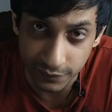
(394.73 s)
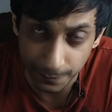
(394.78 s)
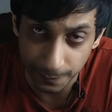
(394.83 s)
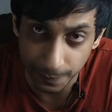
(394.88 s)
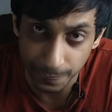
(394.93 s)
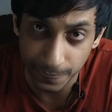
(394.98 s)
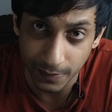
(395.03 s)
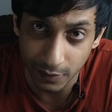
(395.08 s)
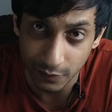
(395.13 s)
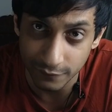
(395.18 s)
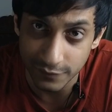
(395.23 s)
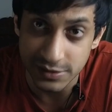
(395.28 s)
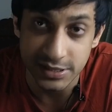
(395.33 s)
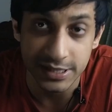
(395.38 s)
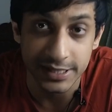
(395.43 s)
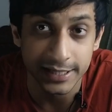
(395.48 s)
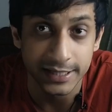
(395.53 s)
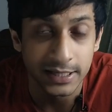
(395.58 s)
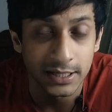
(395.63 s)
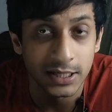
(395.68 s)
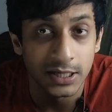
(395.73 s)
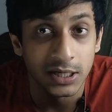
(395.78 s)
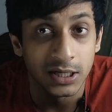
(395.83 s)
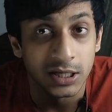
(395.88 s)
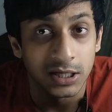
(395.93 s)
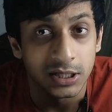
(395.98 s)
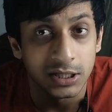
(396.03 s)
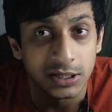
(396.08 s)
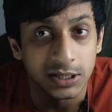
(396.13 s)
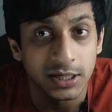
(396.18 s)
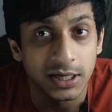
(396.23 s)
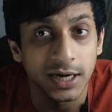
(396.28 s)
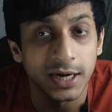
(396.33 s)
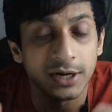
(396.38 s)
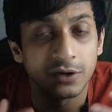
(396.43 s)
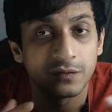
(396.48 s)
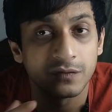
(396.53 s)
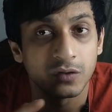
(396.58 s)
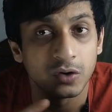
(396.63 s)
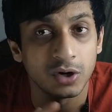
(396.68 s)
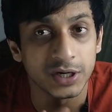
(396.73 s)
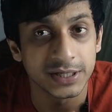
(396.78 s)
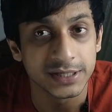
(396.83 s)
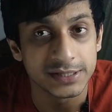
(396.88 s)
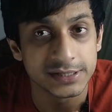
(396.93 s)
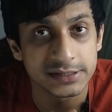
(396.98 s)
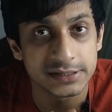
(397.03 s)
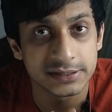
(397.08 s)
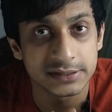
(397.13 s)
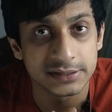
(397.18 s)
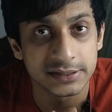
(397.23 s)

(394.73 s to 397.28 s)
Obviously, the kind of audience that